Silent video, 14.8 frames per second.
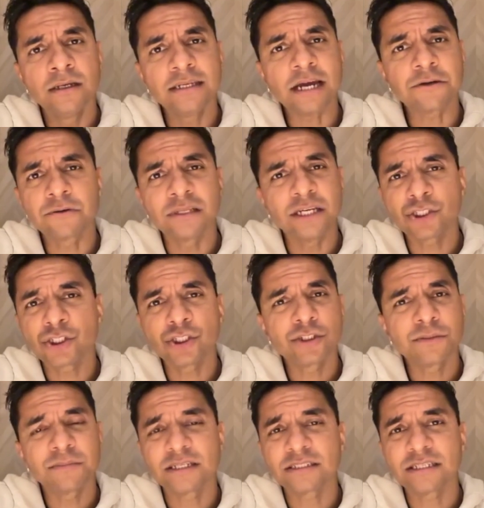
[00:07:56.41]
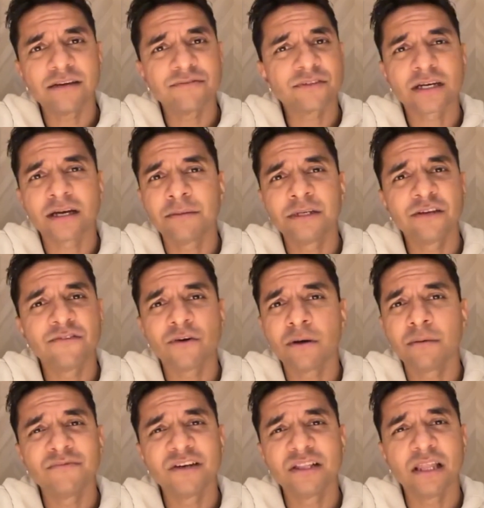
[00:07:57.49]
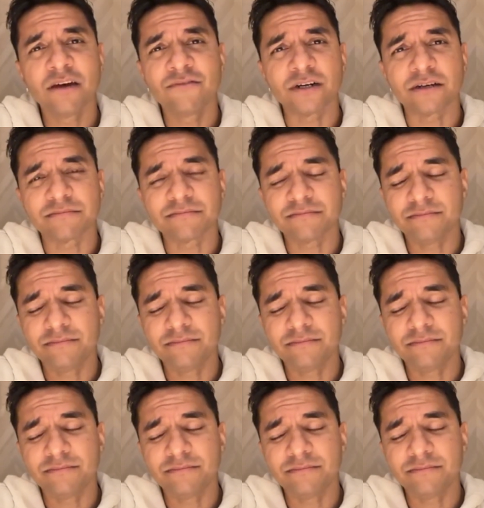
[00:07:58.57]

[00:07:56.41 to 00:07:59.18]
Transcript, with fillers: That relationship doesn't have to come in the form of a lover.